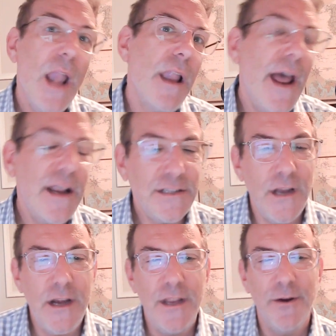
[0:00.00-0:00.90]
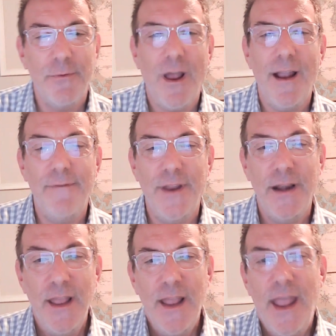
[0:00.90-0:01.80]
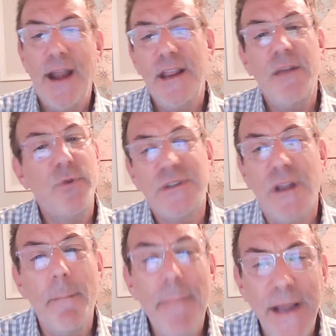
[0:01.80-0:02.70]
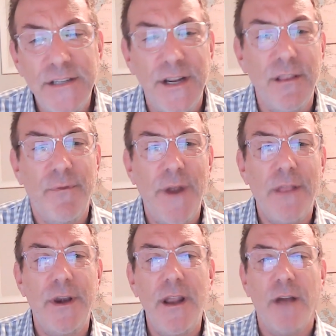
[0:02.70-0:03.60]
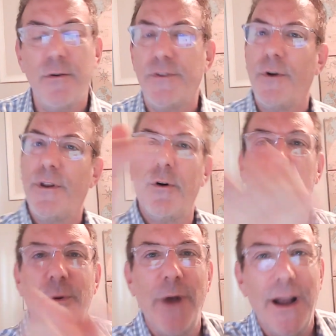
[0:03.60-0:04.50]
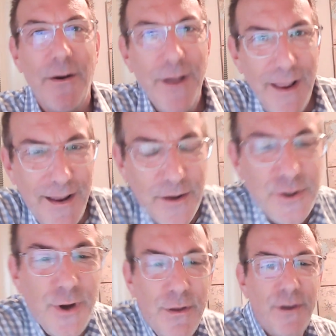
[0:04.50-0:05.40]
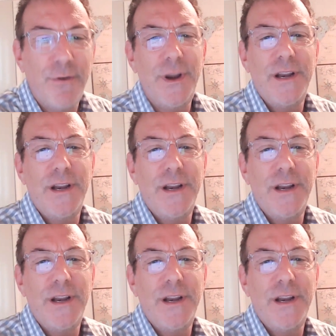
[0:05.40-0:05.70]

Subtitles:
Last night he arrived, and he was lamenting the fact that he got to his hotel room, and wait, I'll show you the tweet.